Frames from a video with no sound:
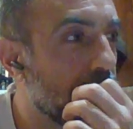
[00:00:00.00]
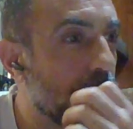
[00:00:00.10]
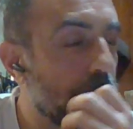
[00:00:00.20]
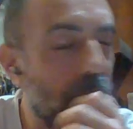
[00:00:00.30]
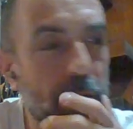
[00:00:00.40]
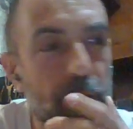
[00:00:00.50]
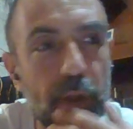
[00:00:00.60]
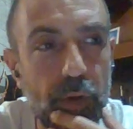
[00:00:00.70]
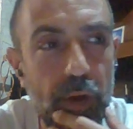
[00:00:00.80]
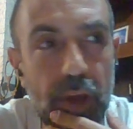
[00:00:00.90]
which I don't
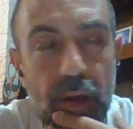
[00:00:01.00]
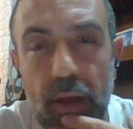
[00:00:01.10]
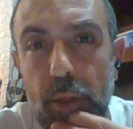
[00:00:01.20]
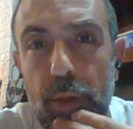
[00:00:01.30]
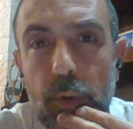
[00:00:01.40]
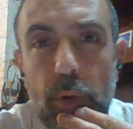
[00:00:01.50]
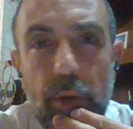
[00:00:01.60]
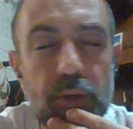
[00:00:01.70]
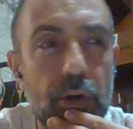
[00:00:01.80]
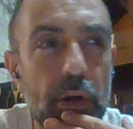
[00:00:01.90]
think you can get through a
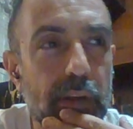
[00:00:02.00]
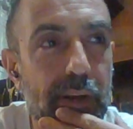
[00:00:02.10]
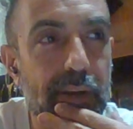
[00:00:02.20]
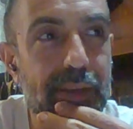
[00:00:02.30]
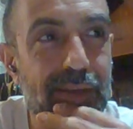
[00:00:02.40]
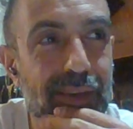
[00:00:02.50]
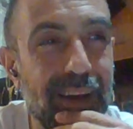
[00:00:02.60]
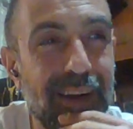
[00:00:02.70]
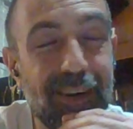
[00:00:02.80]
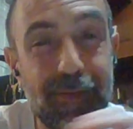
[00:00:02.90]
restaurant unless you
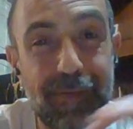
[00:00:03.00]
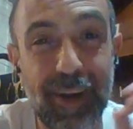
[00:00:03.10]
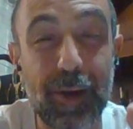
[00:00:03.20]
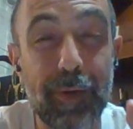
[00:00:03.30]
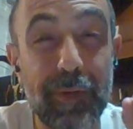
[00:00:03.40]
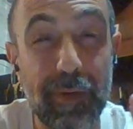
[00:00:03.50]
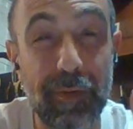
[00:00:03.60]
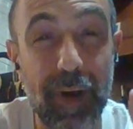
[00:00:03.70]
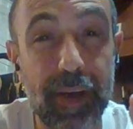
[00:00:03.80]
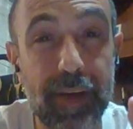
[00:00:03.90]
are very
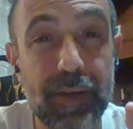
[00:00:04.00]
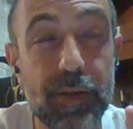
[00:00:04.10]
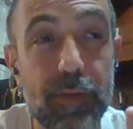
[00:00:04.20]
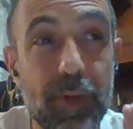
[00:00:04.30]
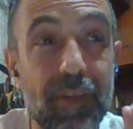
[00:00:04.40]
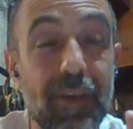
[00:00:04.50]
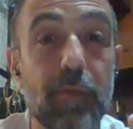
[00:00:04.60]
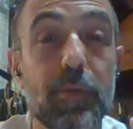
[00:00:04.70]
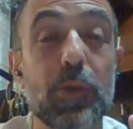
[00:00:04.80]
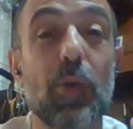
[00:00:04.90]
refined when it
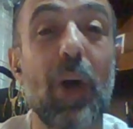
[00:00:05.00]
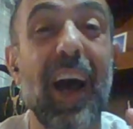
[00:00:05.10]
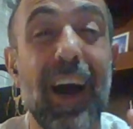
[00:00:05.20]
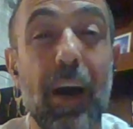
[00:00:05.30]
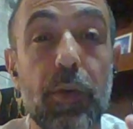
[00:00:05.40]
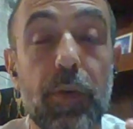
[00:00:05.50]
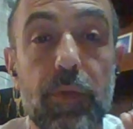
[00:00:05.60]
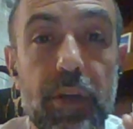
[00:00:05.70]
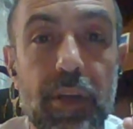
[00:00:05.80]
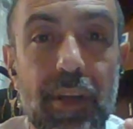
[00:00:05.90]
comes to how you
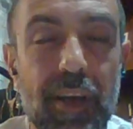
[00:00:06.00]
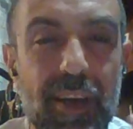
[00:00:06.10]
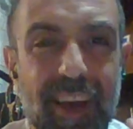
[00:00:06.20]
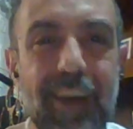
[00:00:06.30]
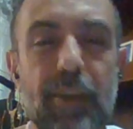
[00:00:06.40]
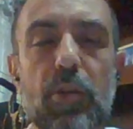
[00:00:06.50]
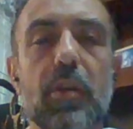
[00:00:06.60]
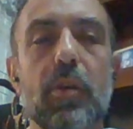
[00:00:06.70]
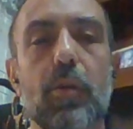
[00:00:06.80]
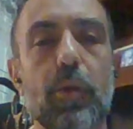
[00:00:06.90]
did it. Like you
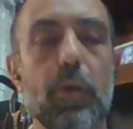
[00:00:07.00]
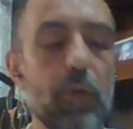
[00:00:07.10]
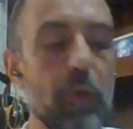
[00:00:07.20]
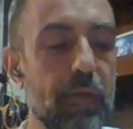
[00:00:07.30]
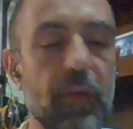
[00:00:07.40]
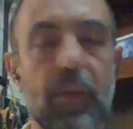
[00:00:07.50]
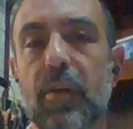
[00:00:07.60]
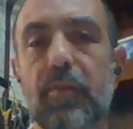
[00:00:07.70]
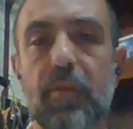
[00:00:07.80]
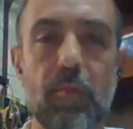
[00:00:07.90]
actually go through
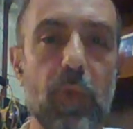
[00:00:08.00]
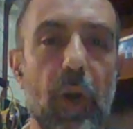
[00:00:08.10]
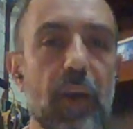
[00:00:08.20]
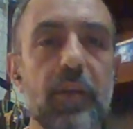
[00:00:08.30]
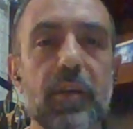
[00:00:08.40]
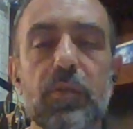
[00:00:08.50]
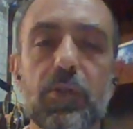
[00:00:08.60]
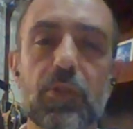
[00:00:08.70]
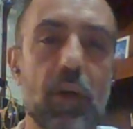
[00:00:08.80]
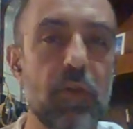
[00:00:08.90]
everything from branding to
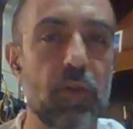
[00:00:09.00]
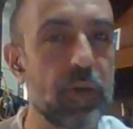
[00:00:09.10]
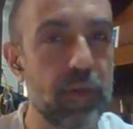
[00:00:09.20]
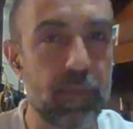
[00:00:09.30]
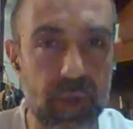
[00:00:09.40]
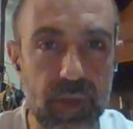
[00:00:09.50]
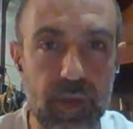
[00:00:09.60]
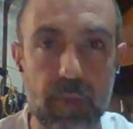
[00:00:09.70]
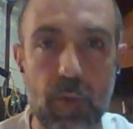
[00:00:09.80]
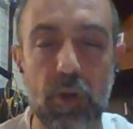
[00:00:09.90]
structure to
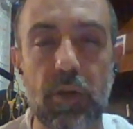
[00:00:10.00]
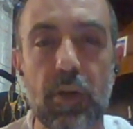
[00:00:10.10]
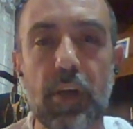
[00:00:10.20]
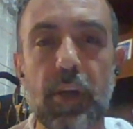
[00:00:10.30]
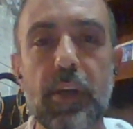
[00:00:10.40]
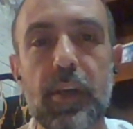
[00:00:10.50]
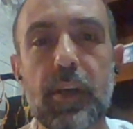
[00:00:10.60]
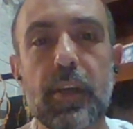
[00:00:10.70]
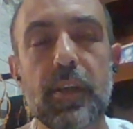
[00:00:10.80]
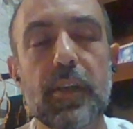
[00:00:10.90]
business model.
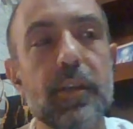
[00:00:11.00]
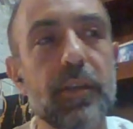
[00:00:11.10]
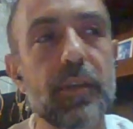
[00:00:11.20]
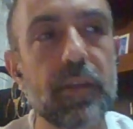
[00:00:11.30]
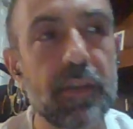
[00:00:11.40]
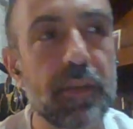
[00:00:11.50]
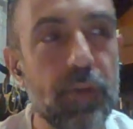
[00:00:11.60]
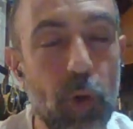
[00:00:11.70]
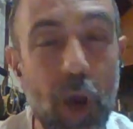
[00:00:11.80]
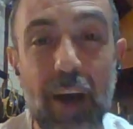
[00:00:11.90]

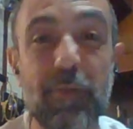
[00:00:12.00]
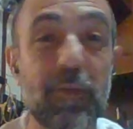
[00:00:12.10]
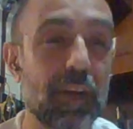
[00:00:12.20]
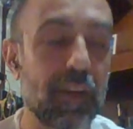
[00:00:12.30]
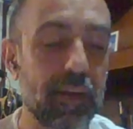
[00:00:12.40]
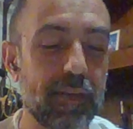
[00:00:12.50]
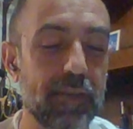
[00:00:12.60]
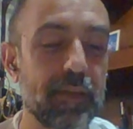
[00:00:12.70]
You have to like